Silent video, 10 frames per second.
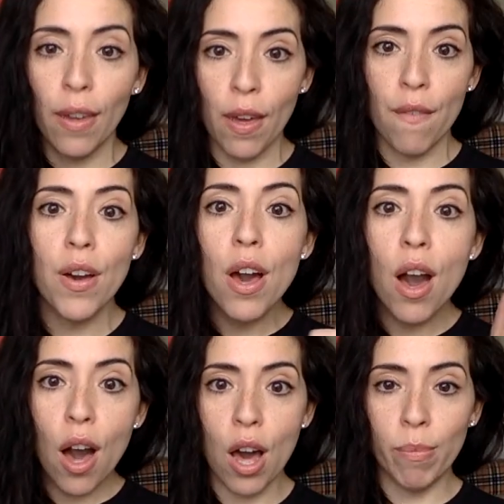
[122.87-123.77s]
give
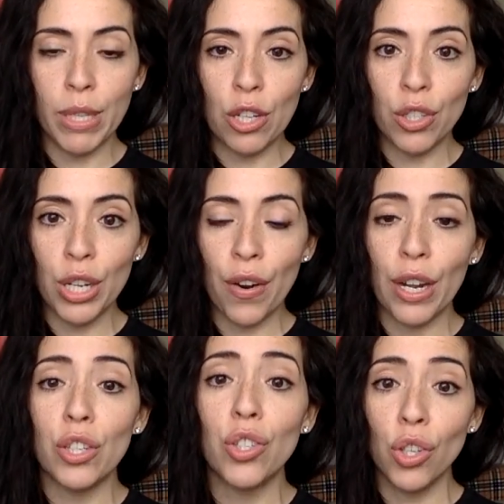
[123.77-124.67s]
up,
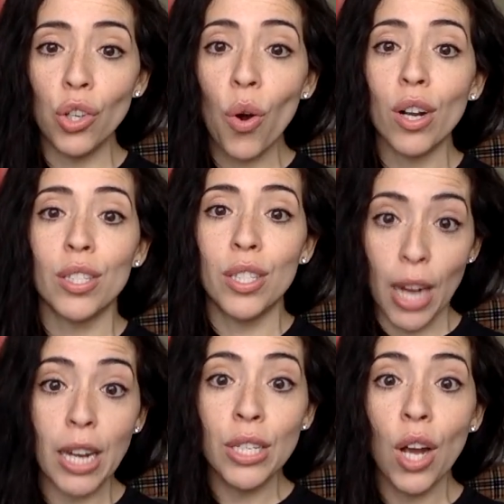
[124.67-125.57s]
Sagittarius. You are
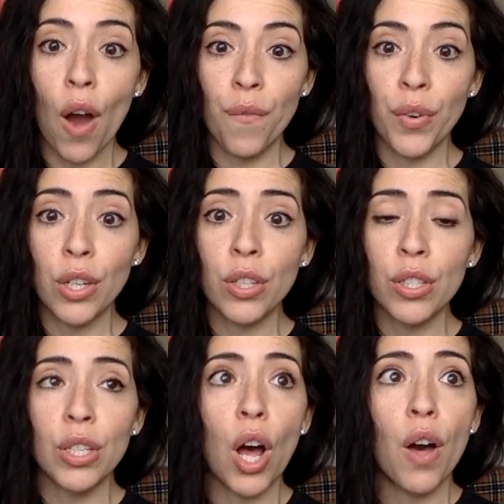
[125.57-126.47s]
standing up for
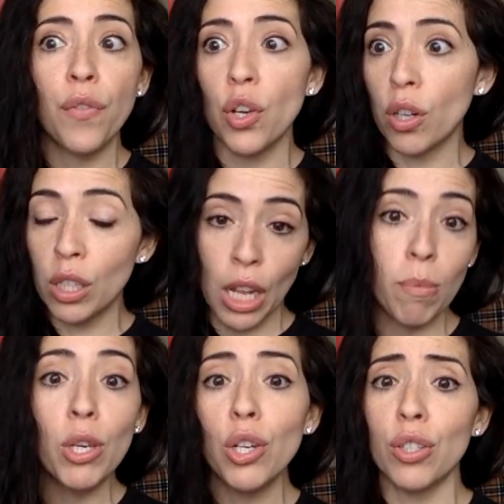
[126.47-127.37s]
yourself. You're
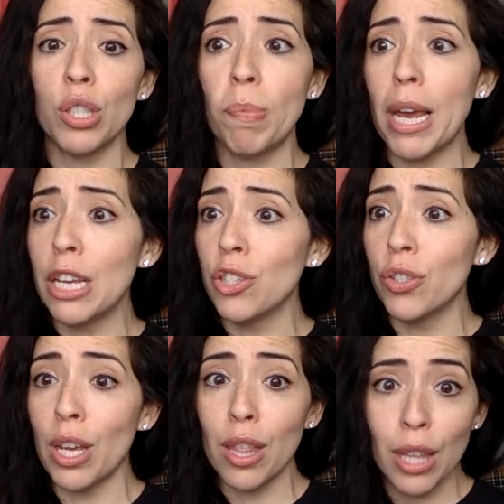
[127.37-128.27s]
claiming your space. You're
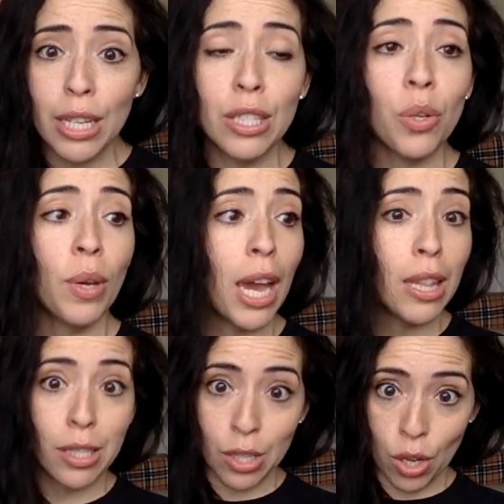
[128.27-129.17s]
saying, this is okay.
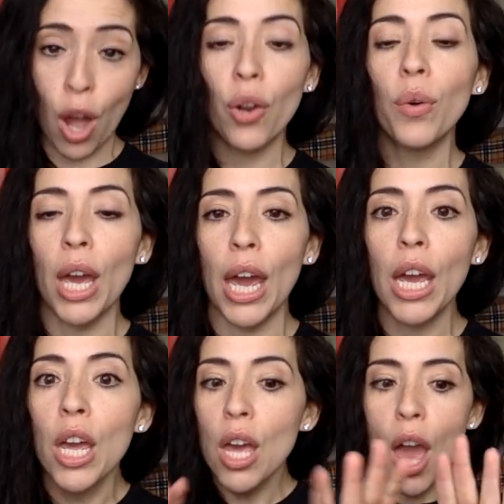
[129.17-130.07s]
This is not
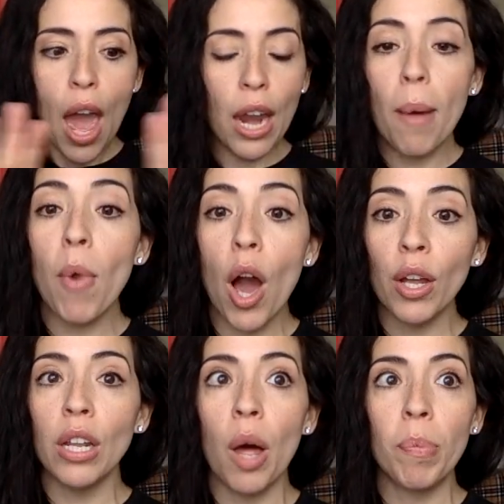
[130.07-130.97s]
okay. And I'm not
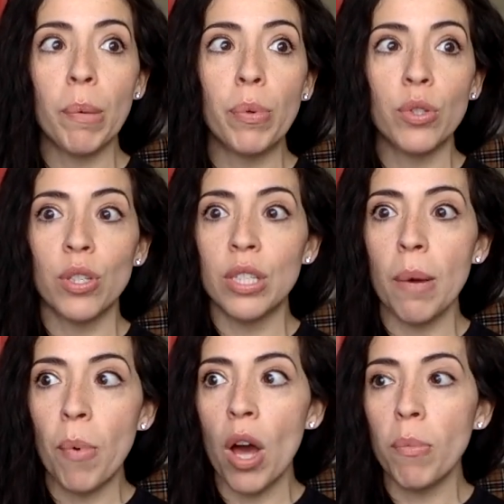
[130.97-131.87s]
going to allow people to
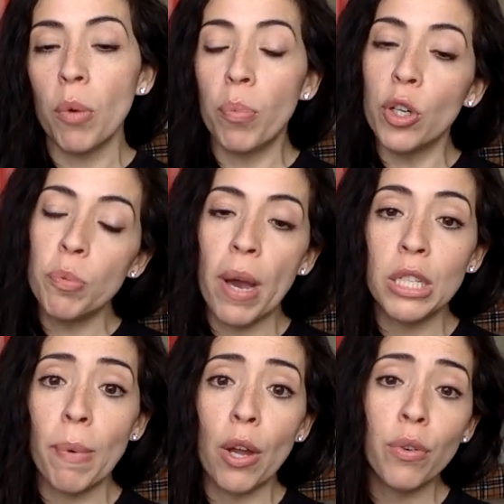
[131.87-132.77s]
step on me, push
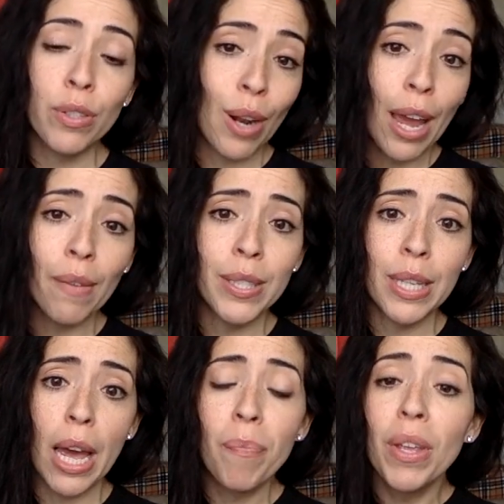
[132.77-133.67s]
past boundaries that I have
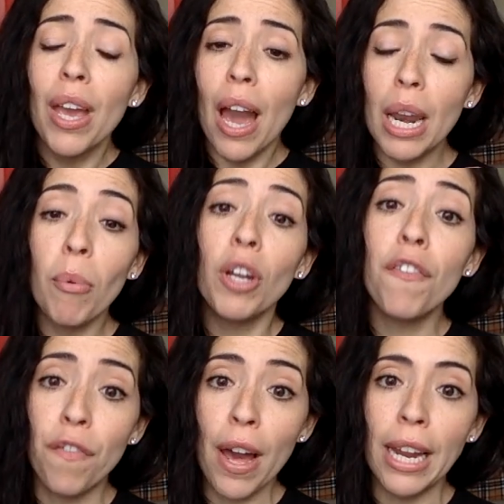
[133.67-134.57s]
set. And I'm going
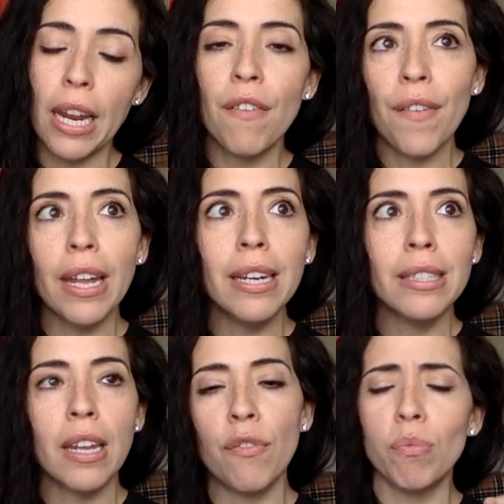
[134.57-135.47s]
to fight. And fighting
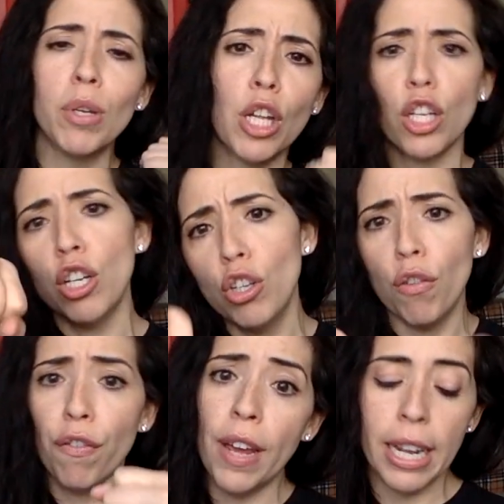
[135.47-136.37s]
doesn't have to be like in
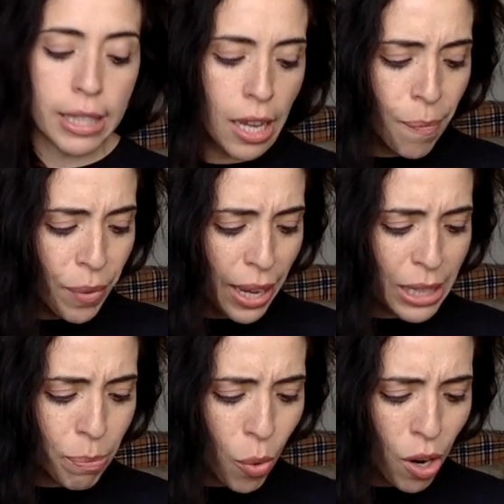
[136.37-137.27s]
your face.
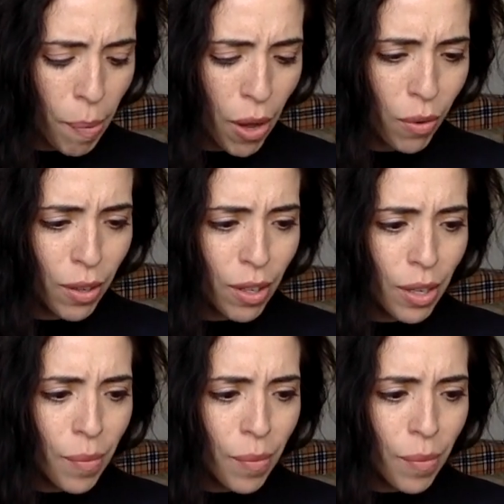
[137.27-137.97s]
It's more about